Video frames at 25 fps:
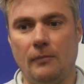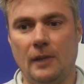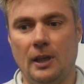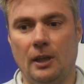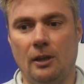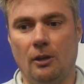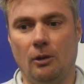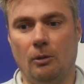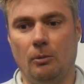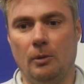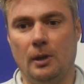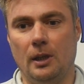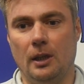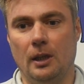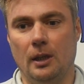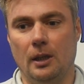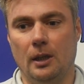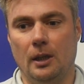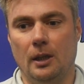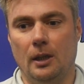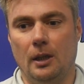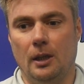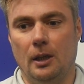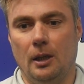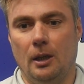you know,
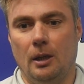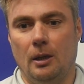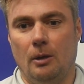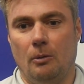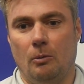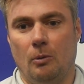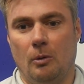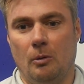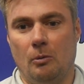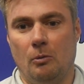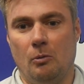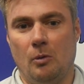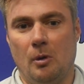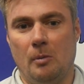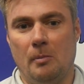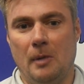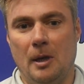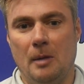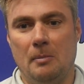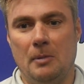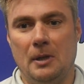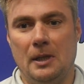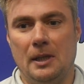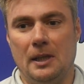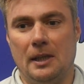we
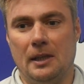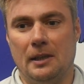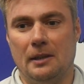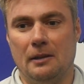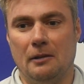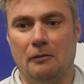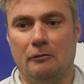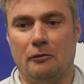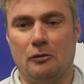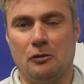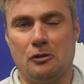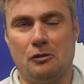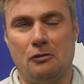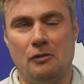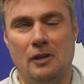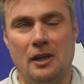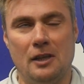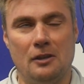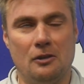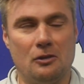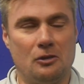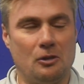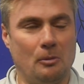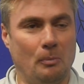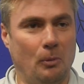maybe
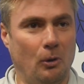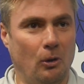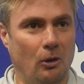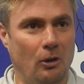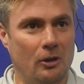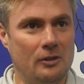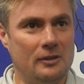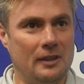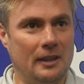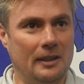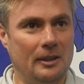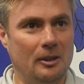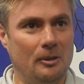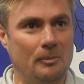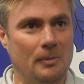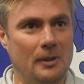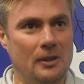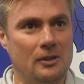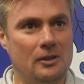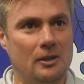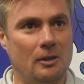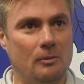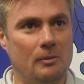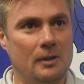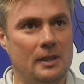frustrated the supporters a little
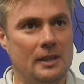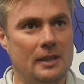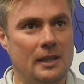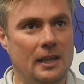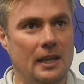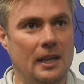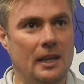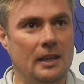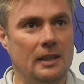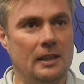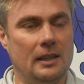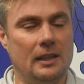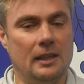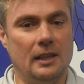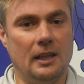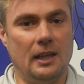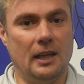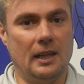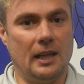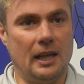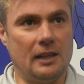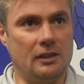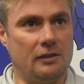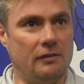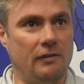bit, shall we say, and
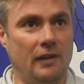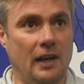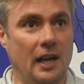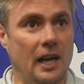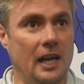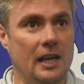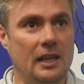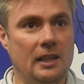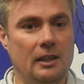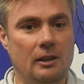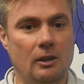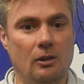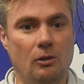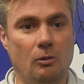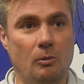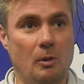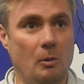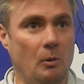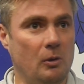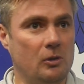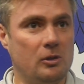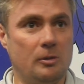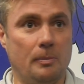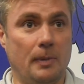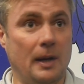that's fine. You know, we
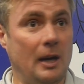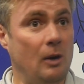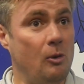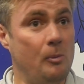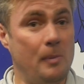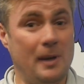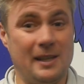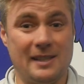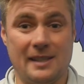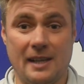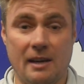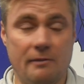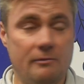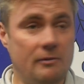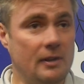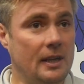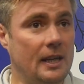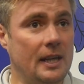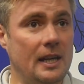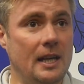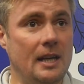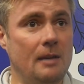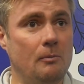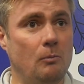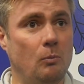want to play our best every
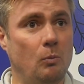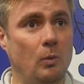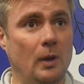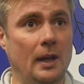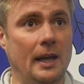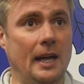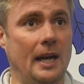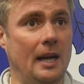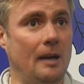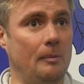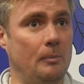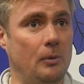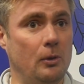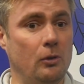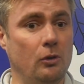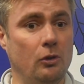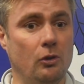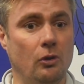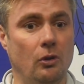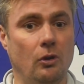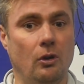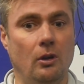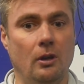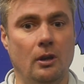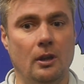game. Will it happen?
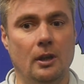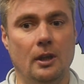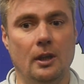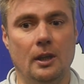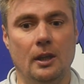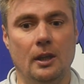No.